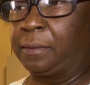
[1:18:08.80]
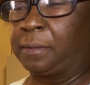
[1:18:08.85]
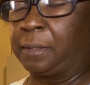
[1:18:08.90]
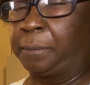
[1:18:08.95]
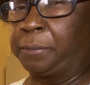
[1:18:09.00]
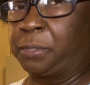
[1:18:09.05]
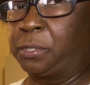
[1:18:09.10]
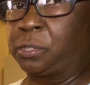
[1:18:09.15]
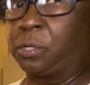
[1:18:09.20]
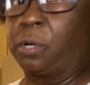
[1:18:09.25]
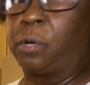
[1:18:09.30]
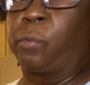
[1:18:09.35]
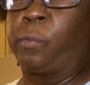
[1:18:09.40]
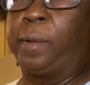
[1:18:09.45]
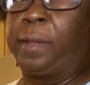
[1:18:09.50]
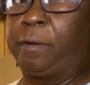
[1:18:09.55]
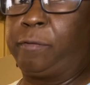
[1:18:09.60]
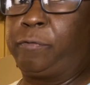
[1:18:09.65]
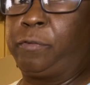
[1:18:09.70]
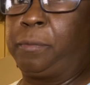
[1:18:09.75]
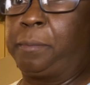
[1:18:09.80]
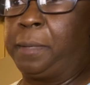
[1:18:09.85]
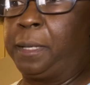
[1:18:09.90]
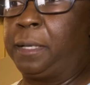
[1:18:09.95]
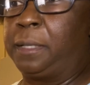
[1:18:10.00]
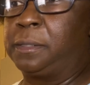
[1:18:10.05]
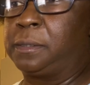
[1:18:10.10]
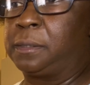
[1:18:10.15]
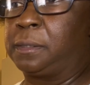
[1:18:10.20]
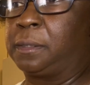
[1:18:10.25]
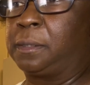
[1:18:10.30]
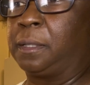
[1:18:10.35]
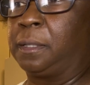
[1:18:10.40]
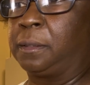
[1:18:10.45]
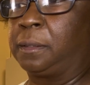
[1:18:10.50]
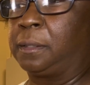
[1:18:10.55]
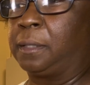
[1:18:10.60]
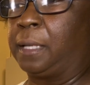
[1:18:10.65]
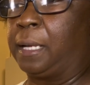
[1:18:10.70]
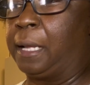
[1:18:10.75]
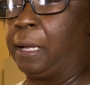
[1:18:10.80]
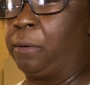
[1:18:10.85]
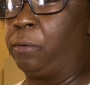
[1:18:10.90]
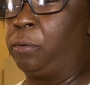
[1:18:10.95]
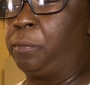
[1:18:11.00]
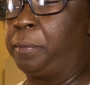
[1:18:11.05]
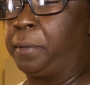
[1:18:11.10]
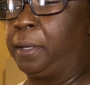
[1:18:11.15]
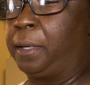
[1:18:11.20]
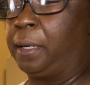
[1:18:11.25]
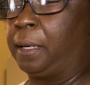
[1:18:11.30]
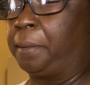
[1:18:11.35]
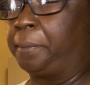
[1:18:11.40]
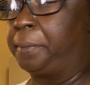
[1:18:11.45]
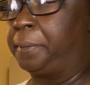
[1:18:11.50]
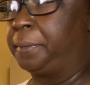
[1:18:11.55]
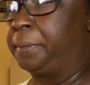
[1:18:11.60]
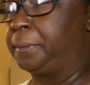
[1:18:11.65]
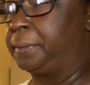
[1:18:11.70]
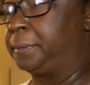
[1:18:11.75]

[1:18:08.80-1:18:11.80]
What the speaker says: So I'm just gonna wait a few minutes until I open it up.